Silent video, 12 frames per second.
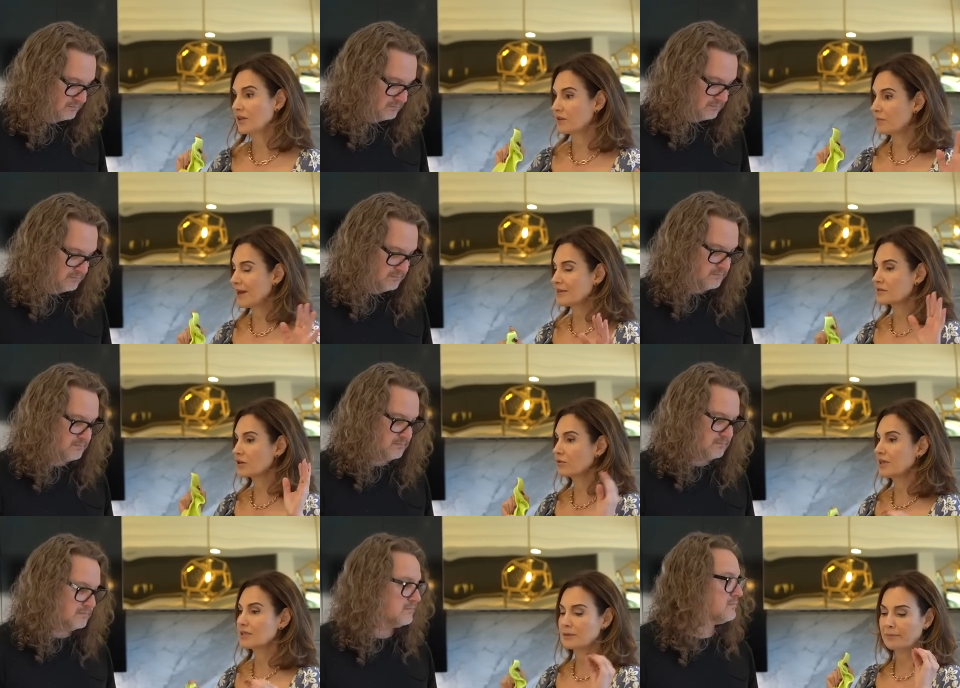Speaker 1: the best,
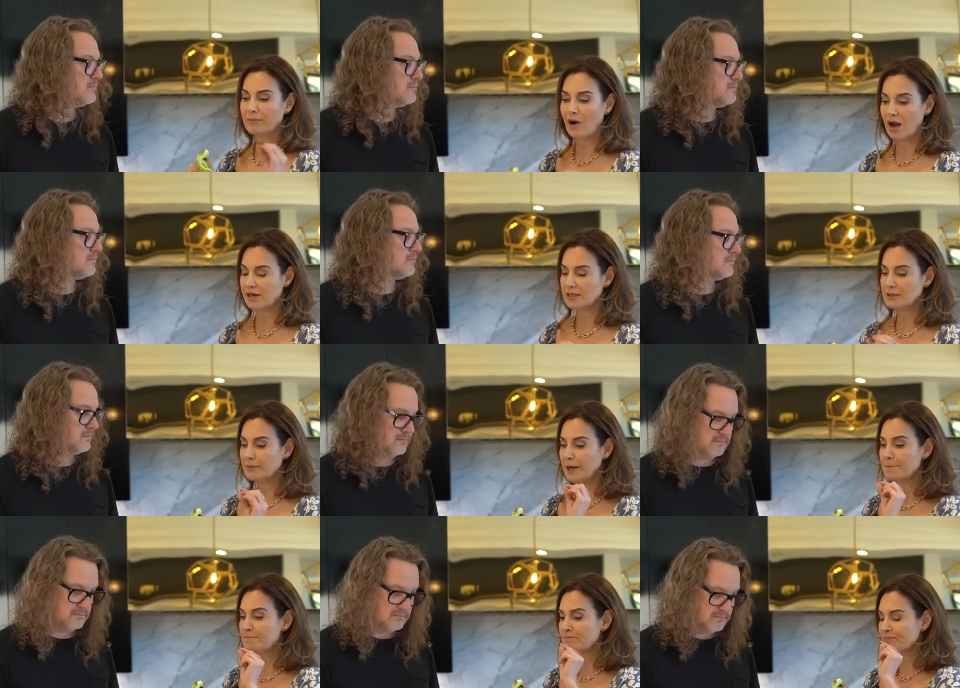greenest products.
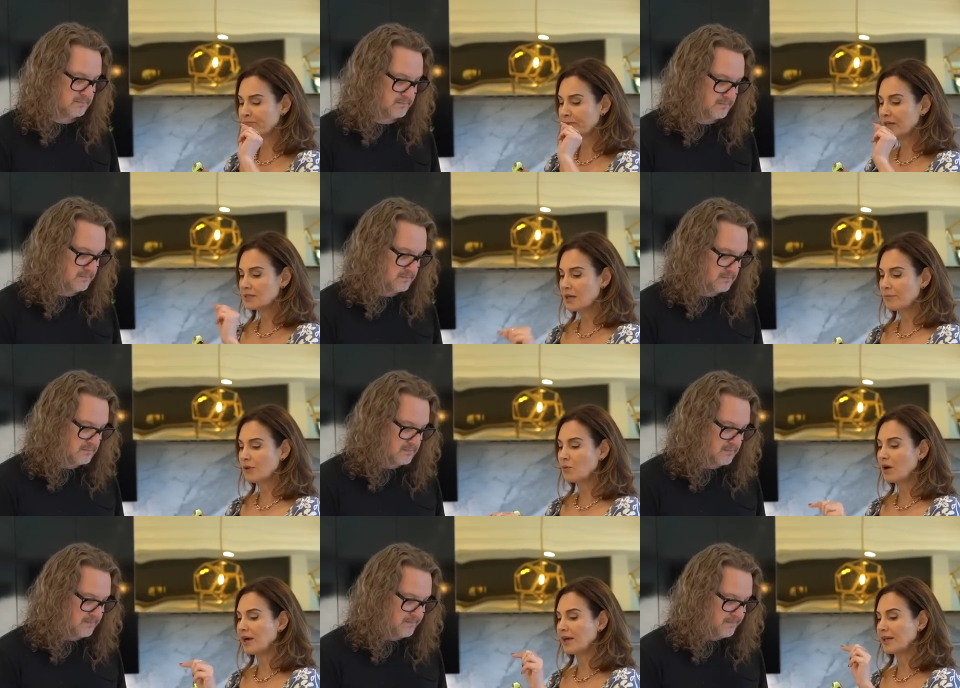But tell me
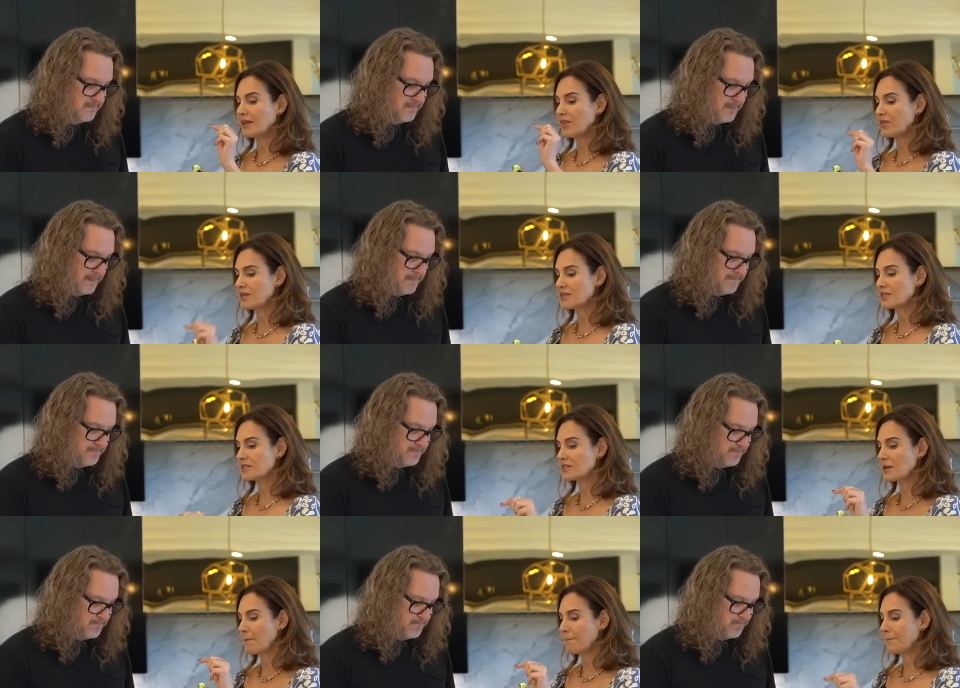why this is
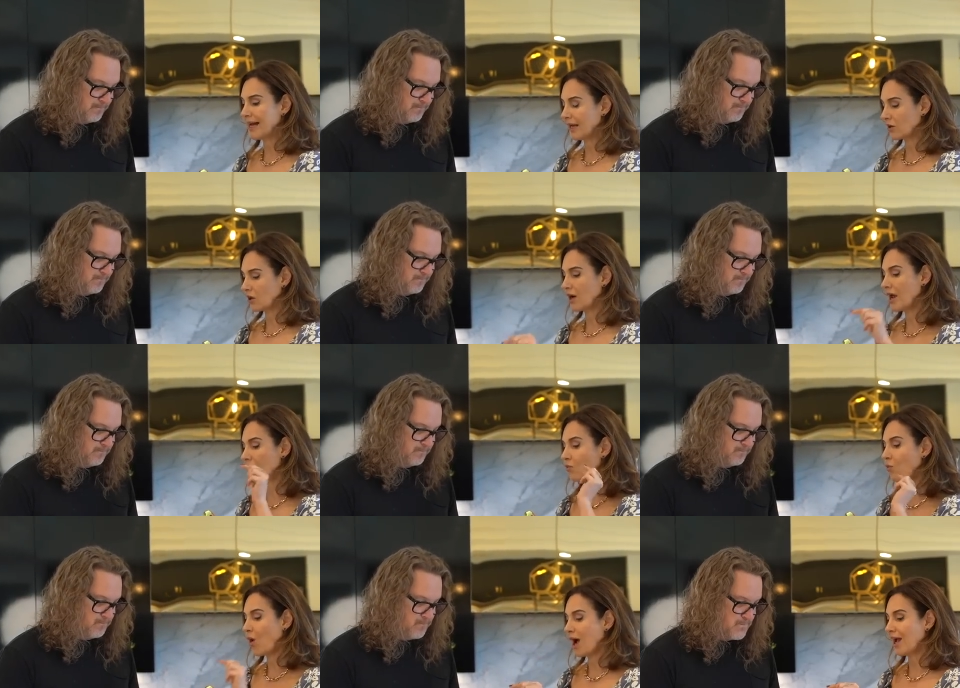better, and
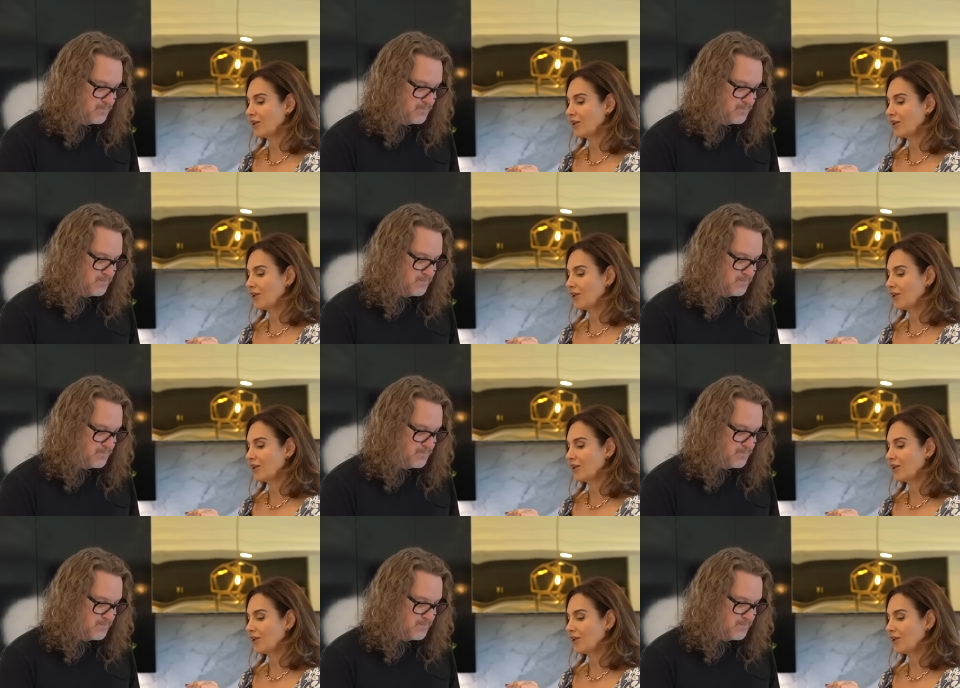why